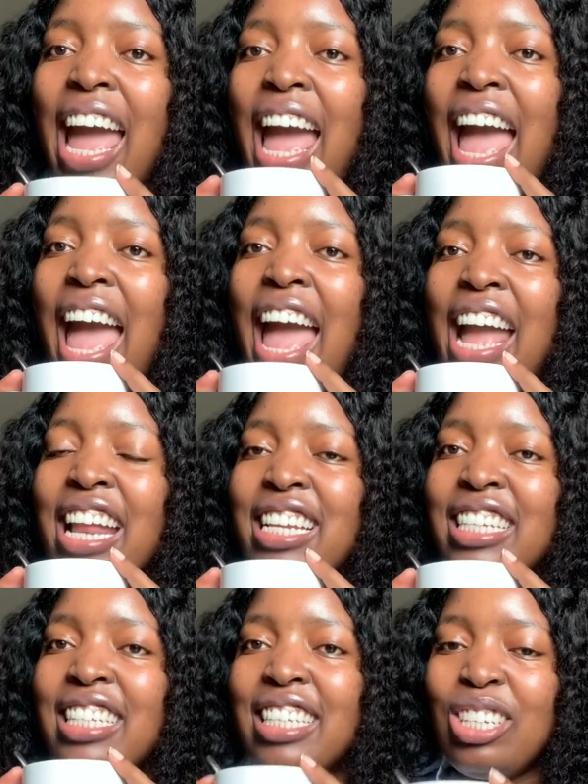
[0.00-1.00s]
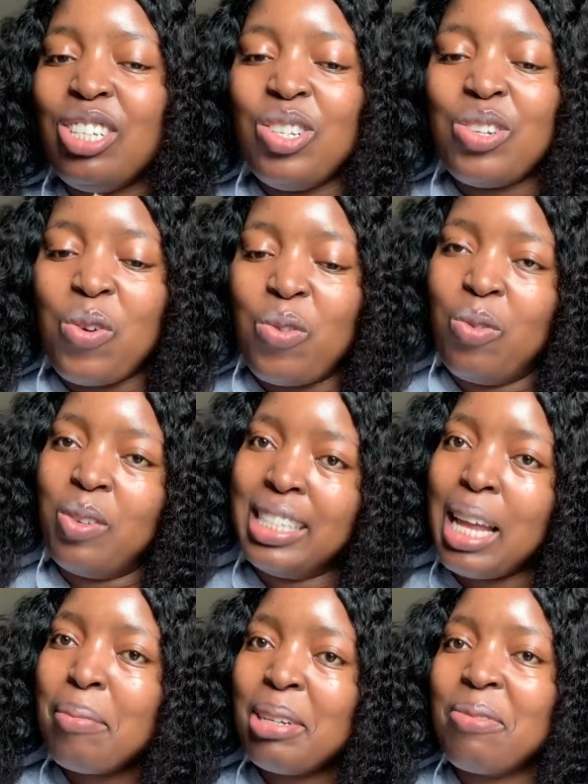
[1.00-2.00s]
and
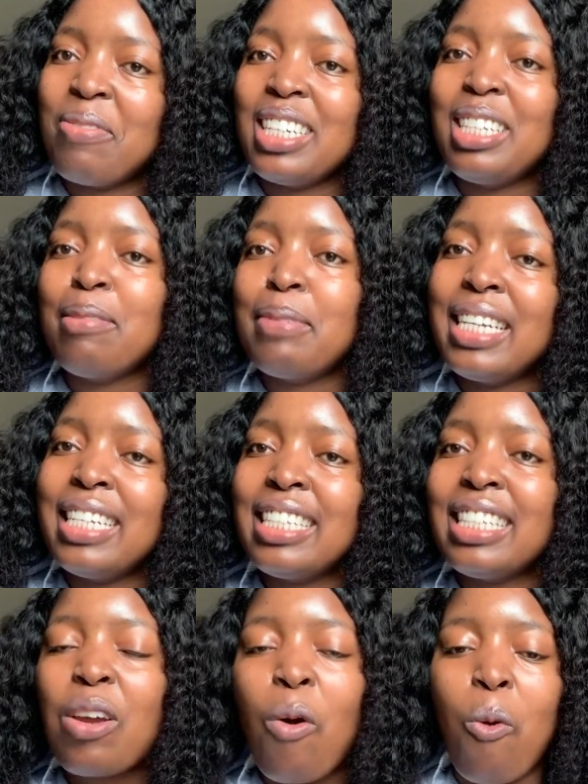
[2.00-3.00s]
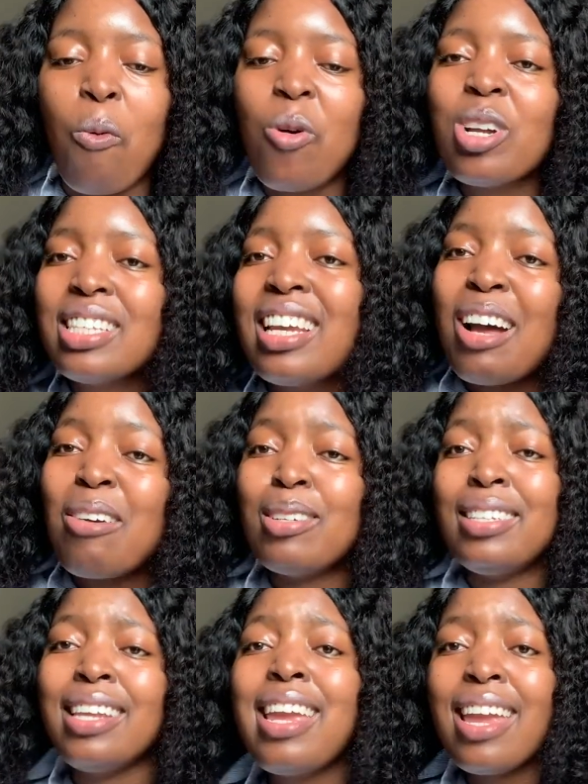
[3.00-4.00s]
some refreshment or water or
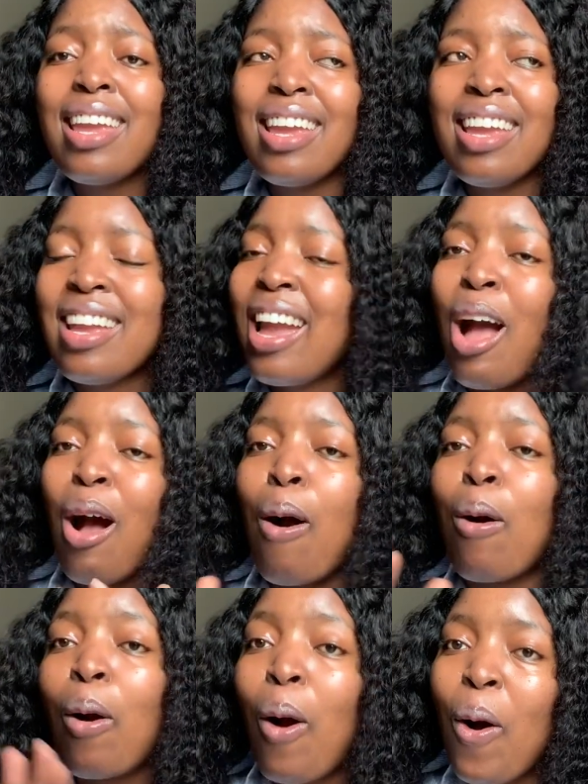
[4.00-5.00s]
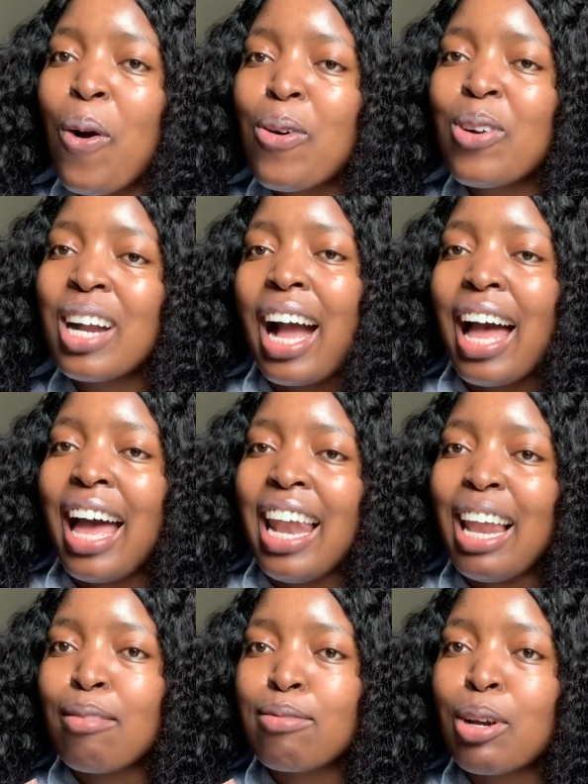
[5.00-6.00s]
tea or Coke. I
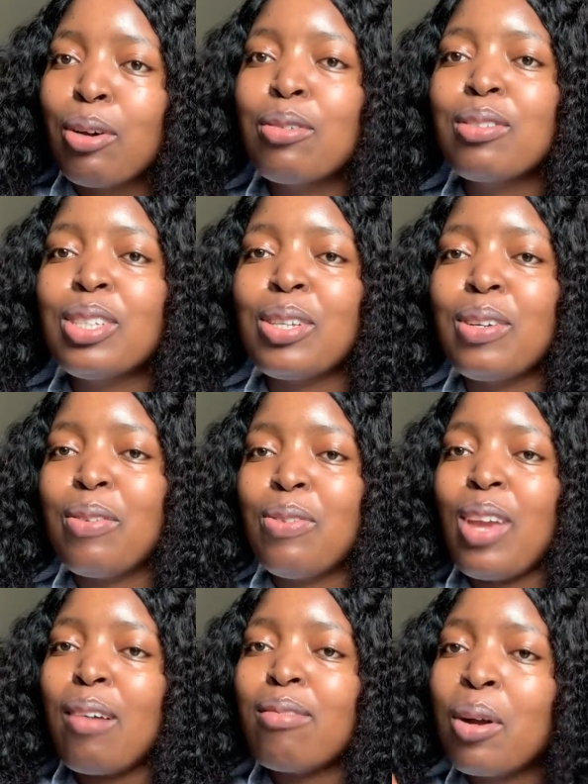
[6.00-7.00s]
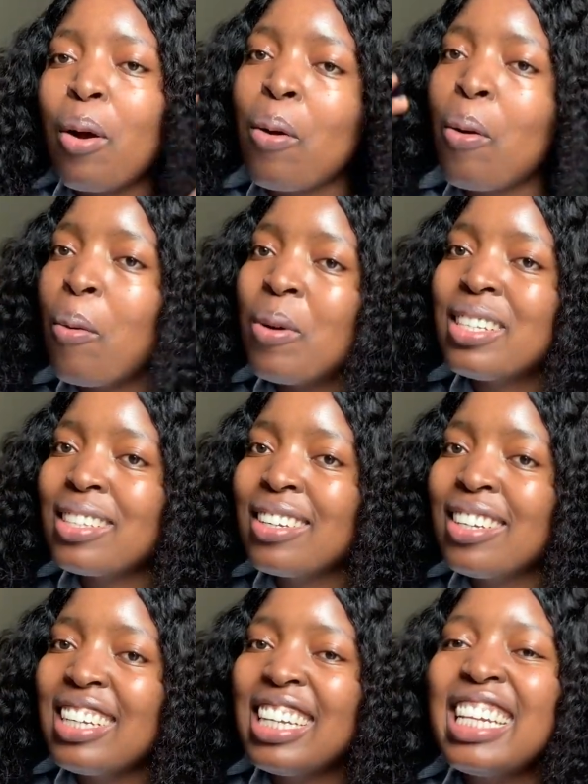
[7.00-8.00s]
love Coke, so if you have Coke, what's
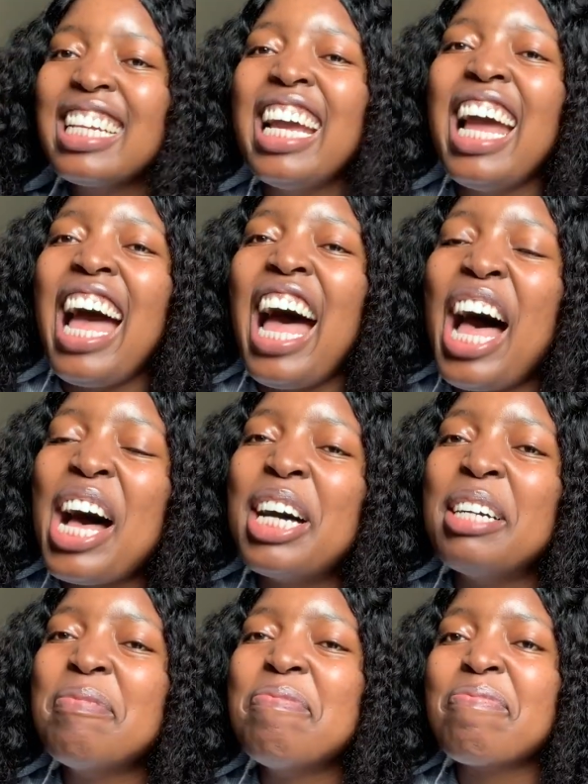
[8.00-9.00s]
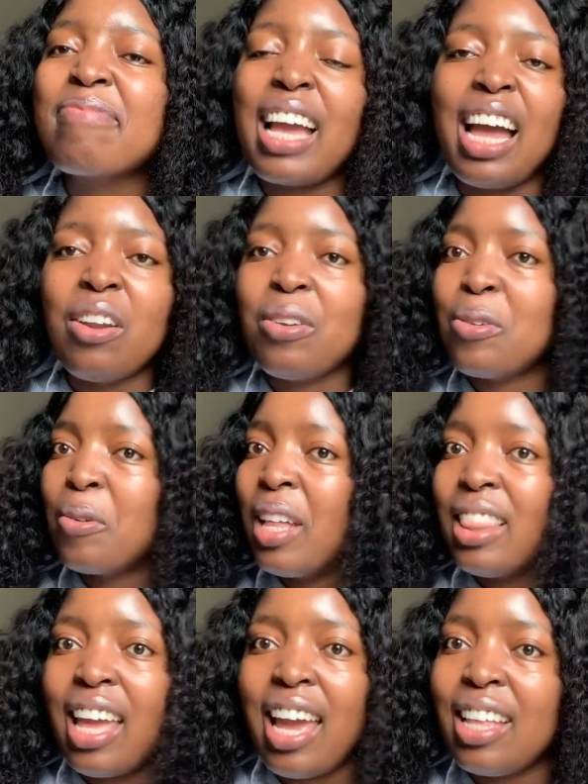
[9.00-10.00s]
good. I don't know
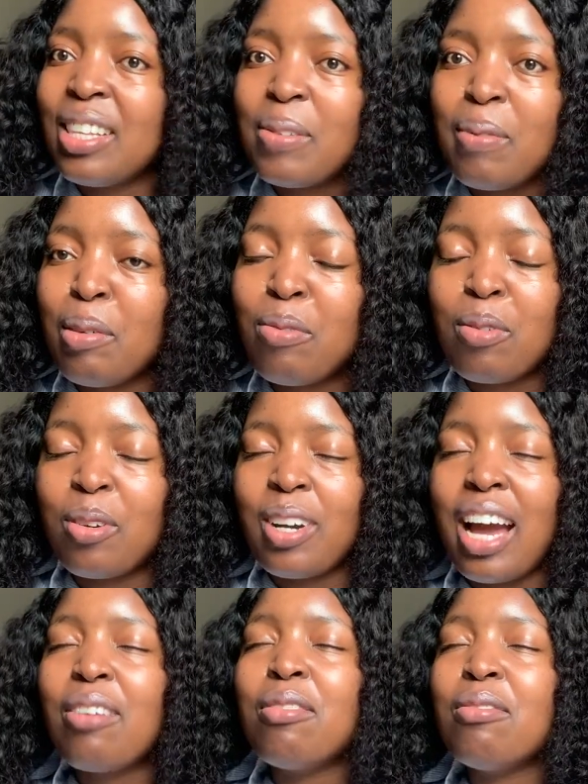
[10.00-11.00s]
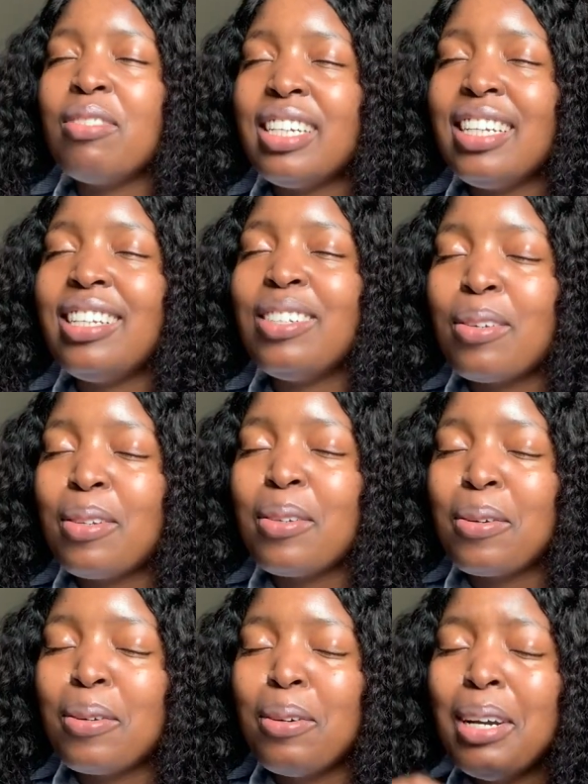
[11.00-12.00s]
what the hands were for. I really don't
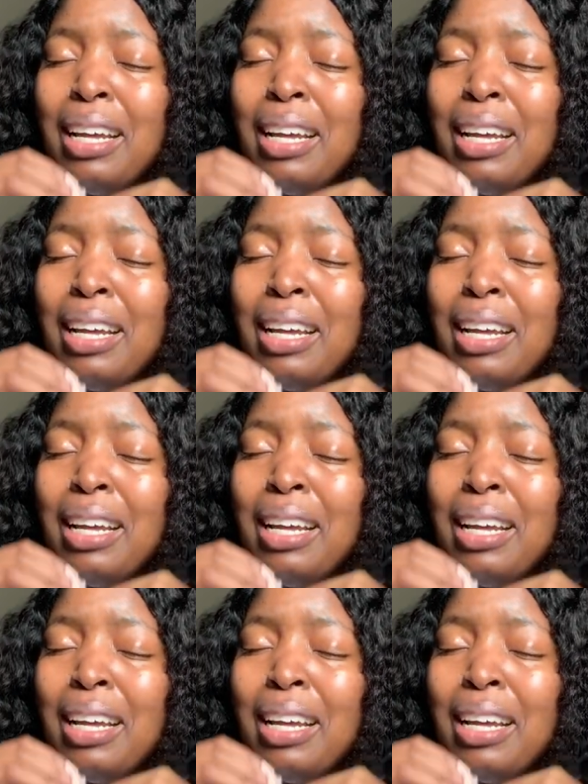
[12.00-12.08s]
know.